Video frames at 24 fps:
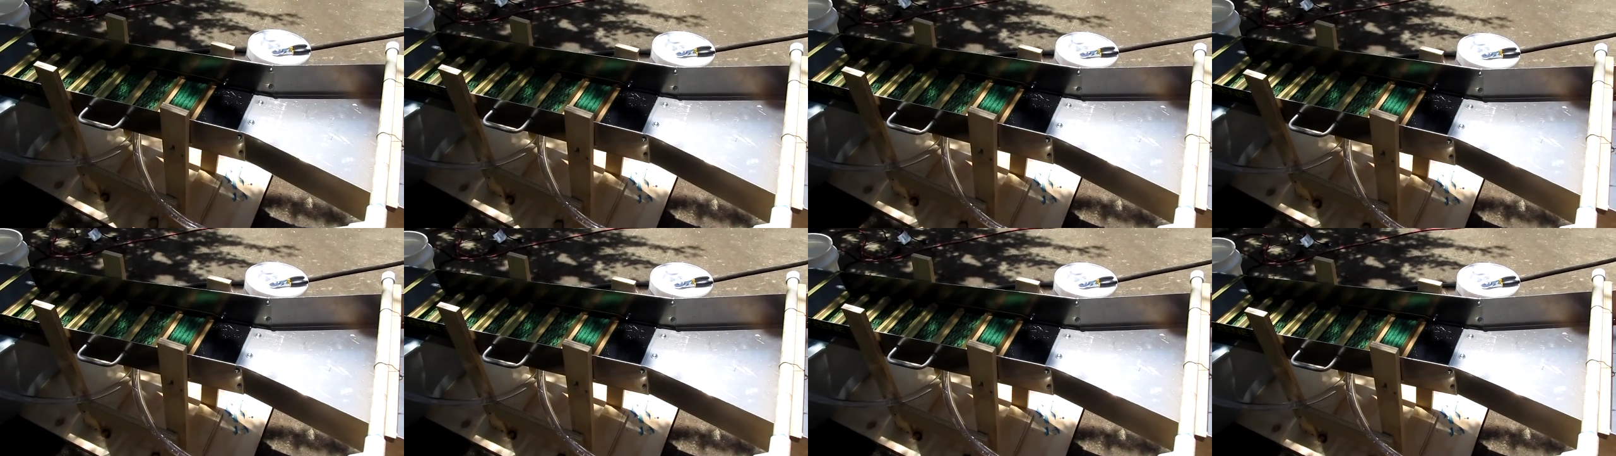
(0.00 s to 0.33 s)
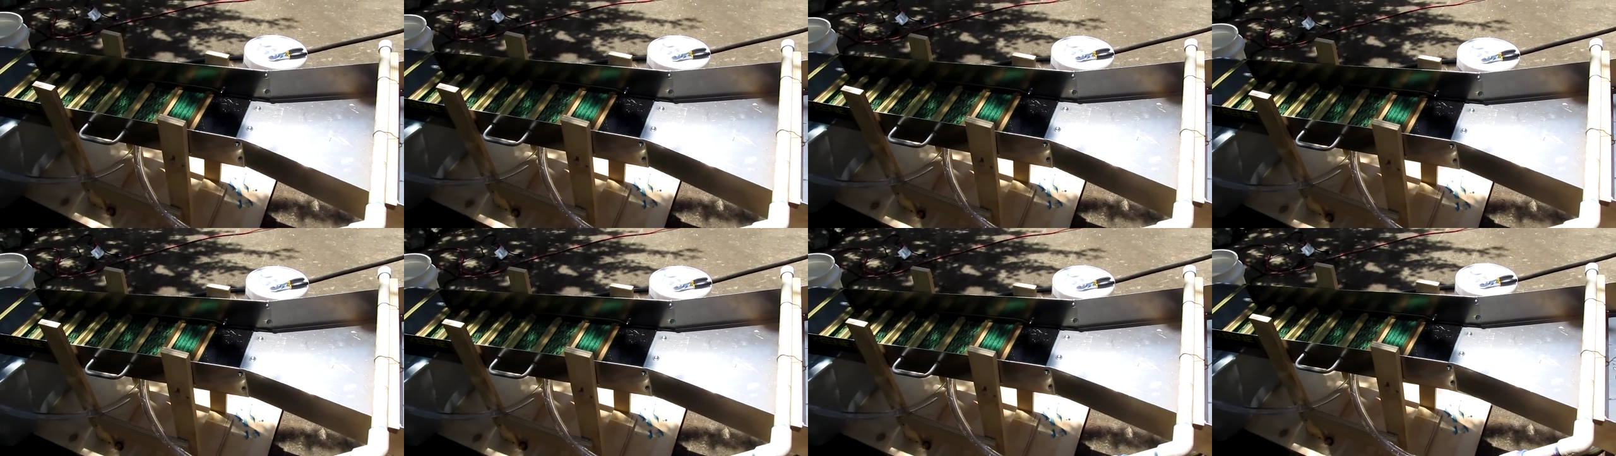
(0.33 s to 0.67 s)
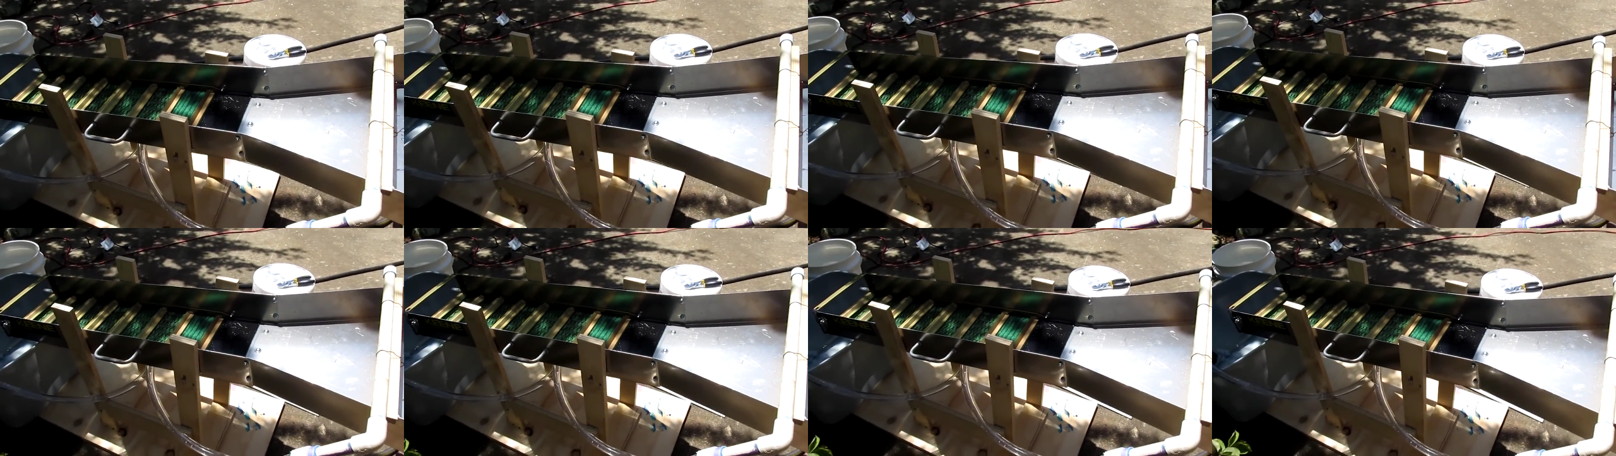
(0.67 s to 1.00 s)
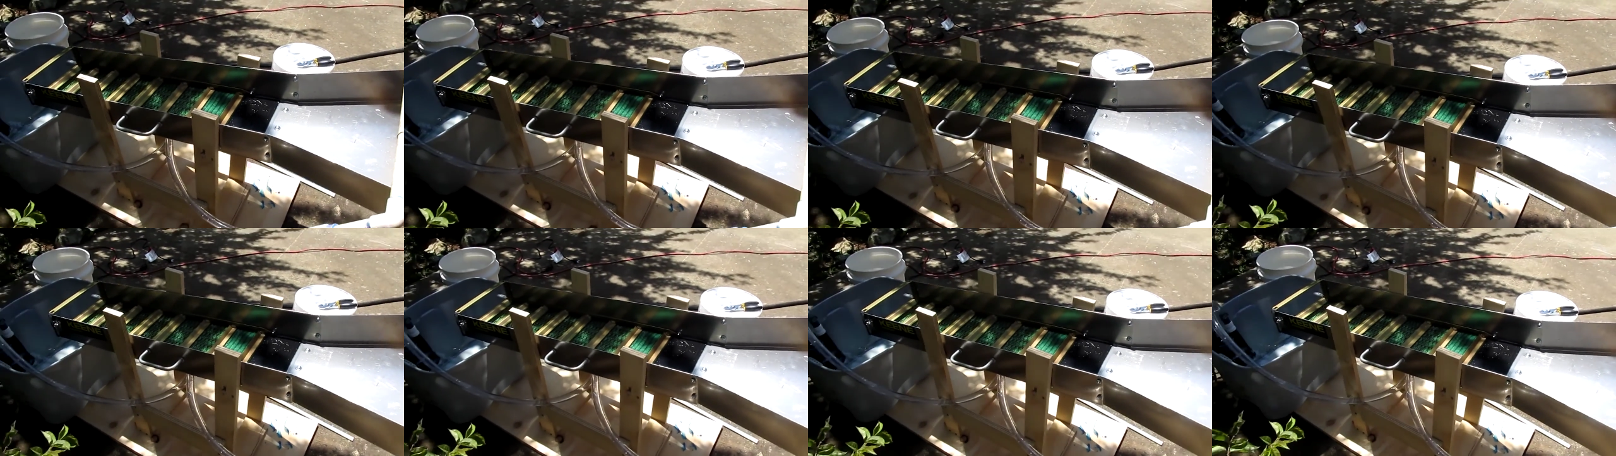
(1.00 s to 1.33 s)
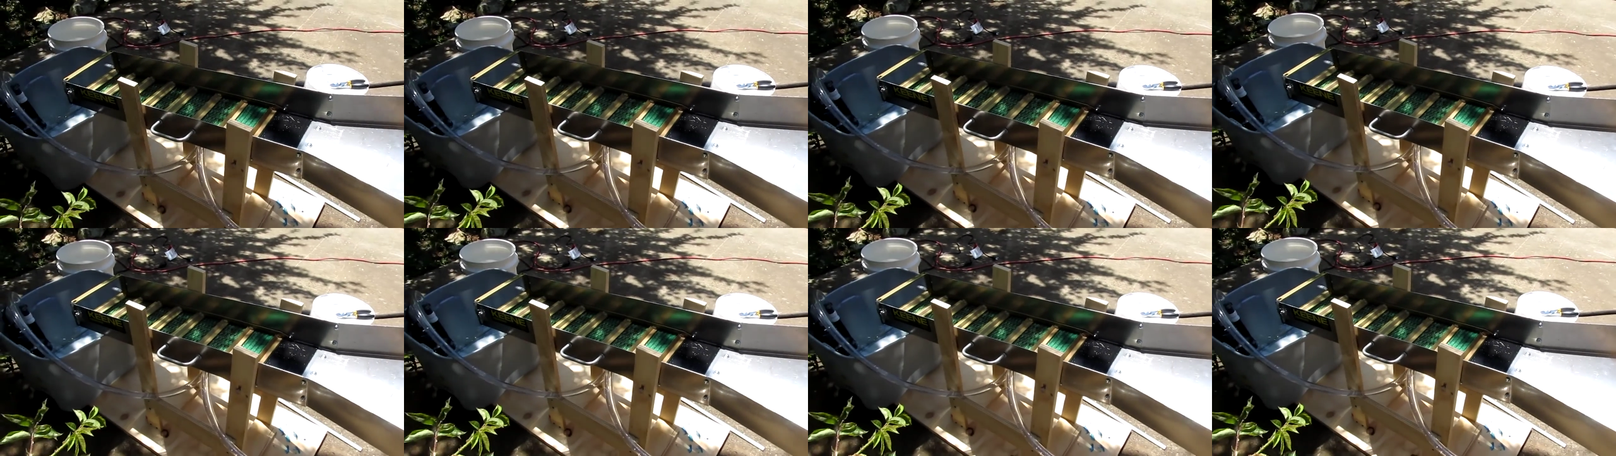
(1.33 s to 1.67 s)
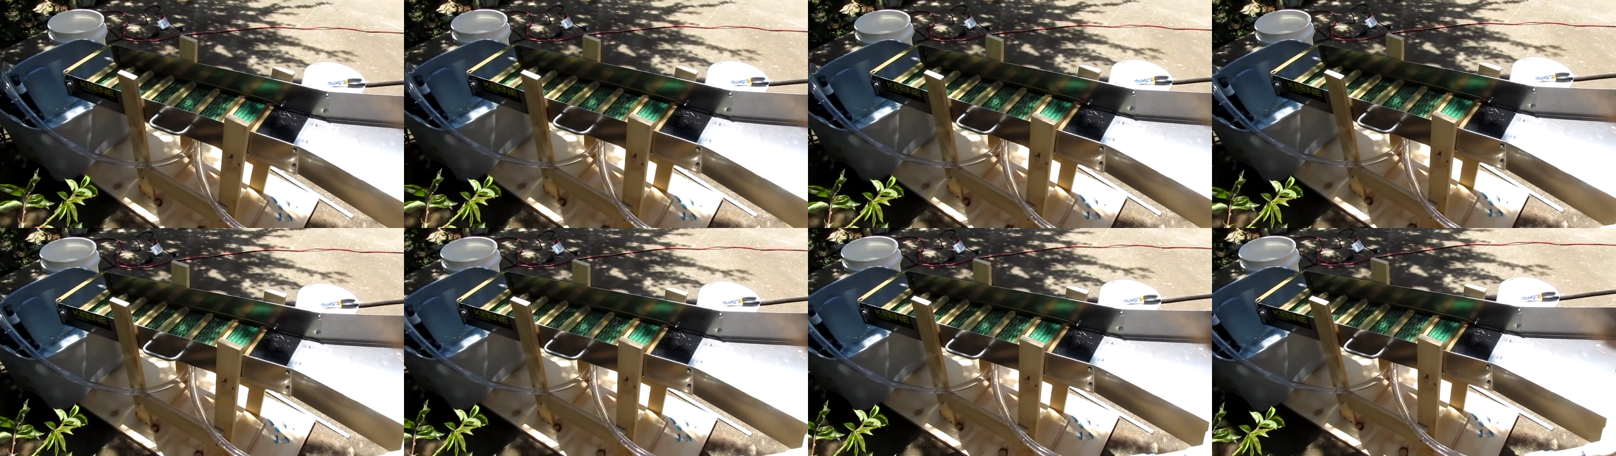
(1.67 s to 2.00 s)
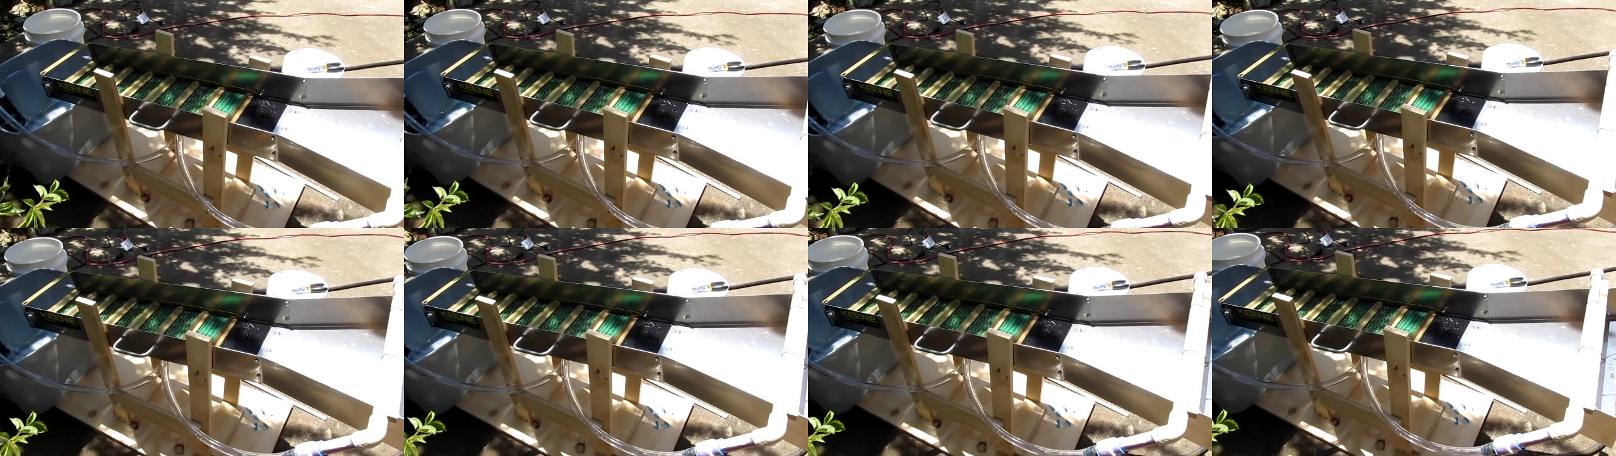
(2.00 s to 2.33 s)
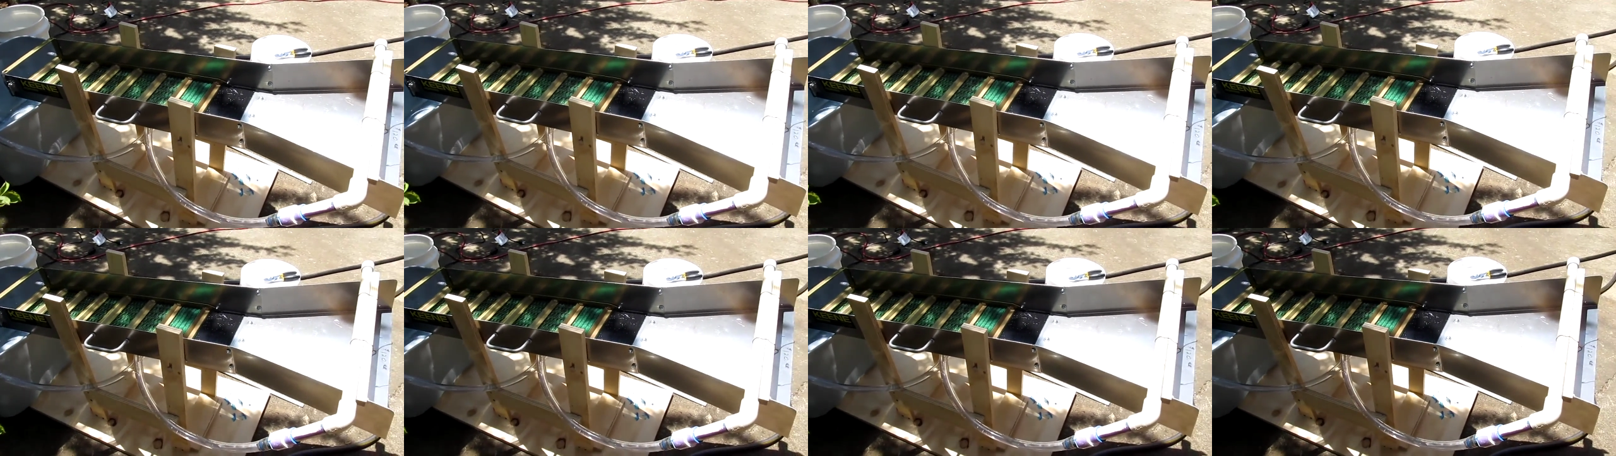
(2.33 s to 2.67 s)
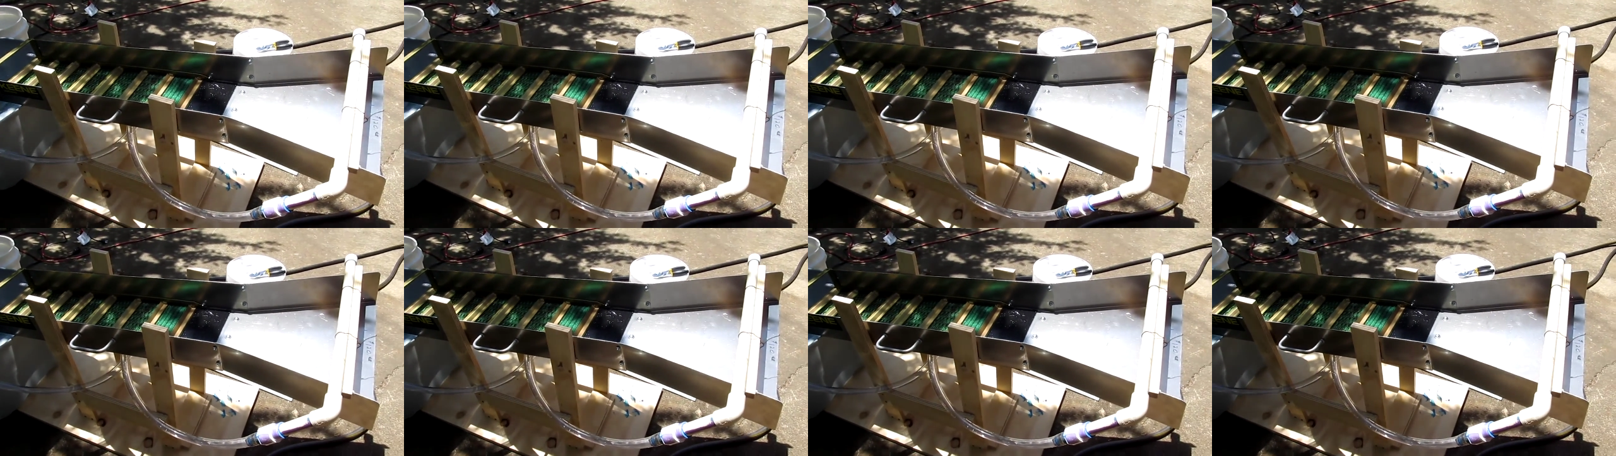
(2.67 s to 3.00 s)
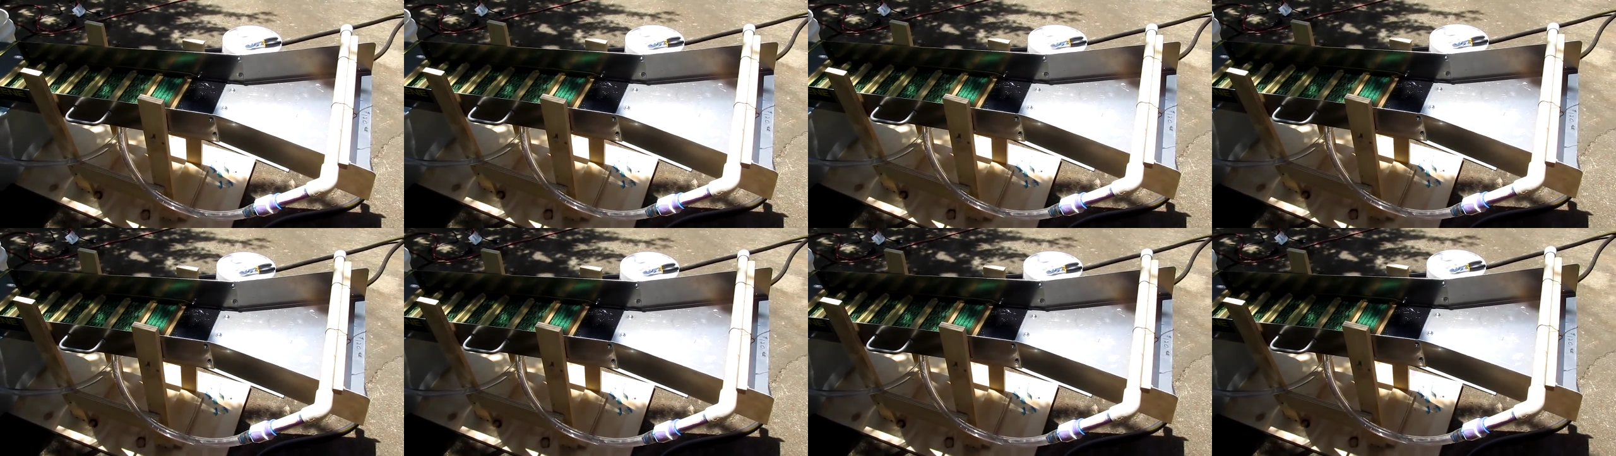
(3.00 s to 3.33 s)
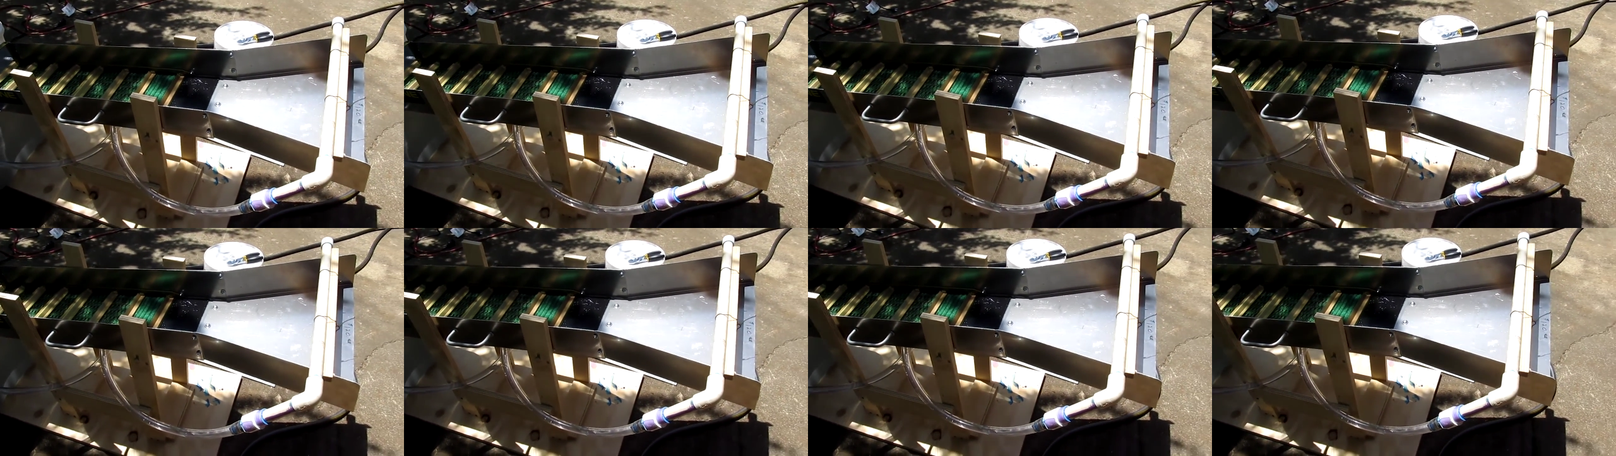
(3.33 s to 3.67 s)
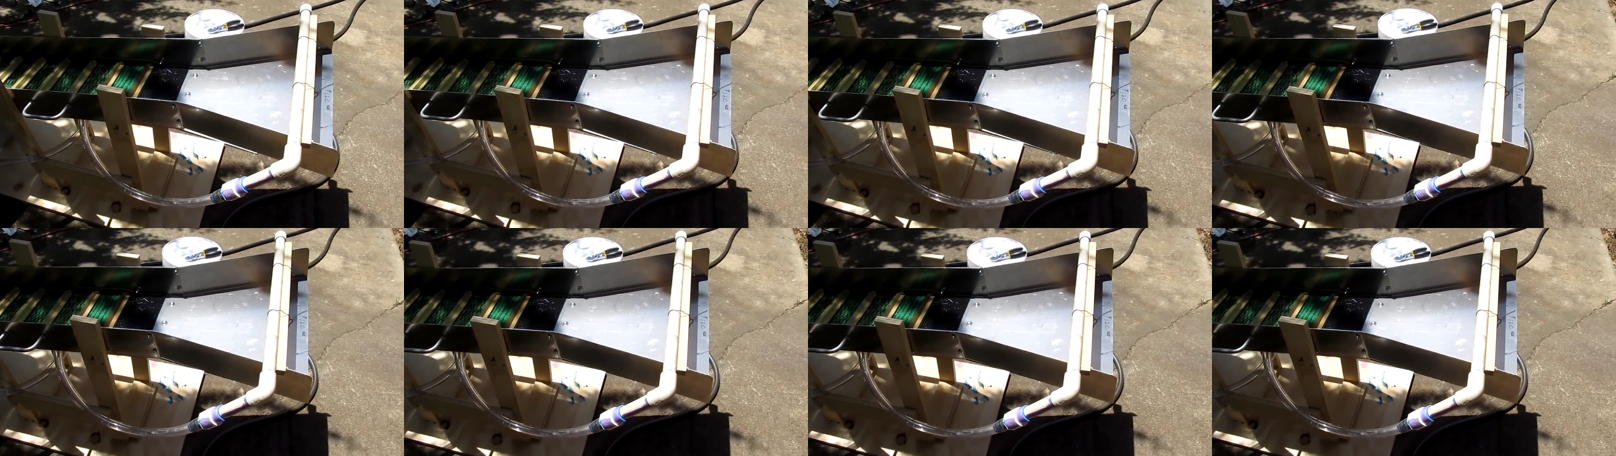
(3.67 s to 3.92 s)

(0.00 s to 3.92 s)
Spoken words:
(no speaker visible)